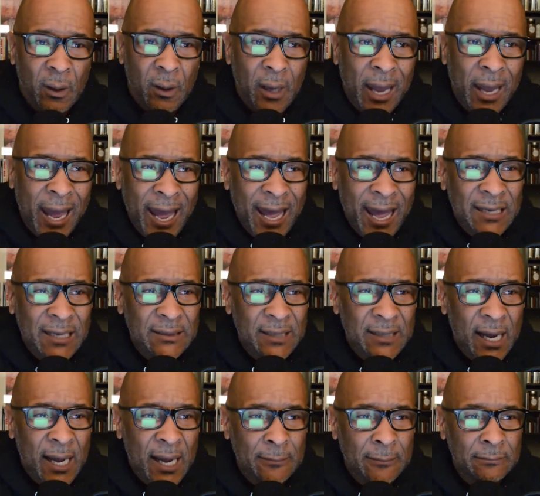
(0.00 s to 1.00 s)

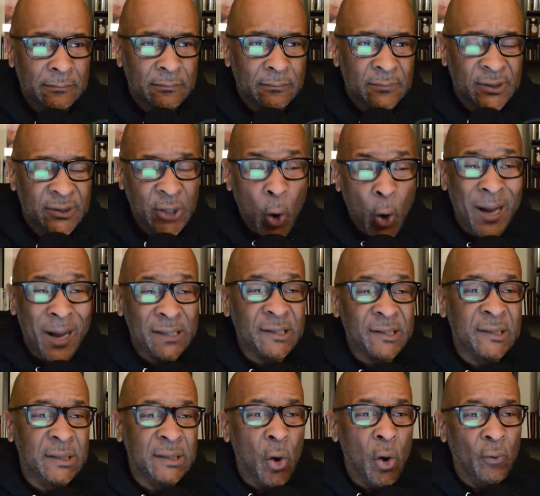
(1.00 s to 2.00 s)
And so much
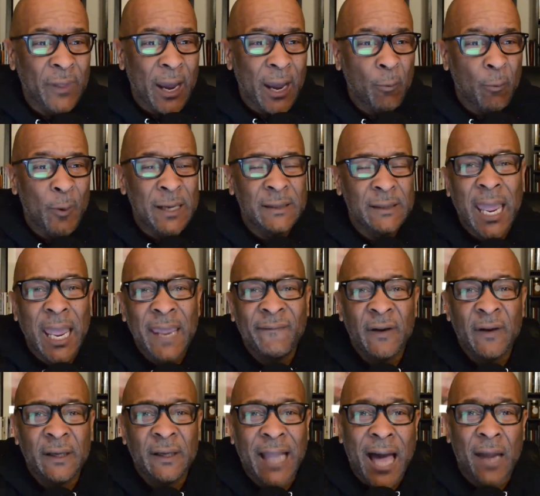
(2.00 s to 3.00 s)
so that when
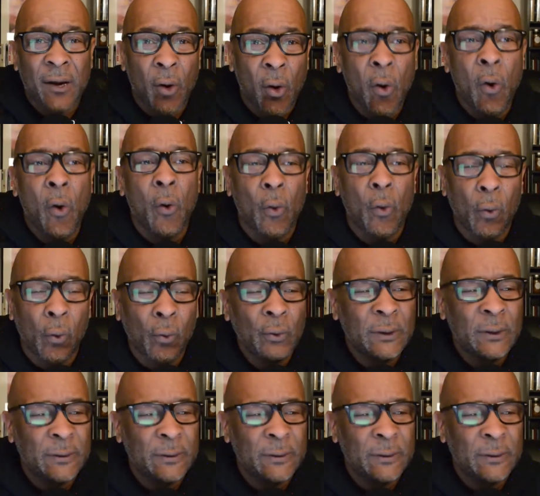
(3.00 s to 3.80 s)
David got old,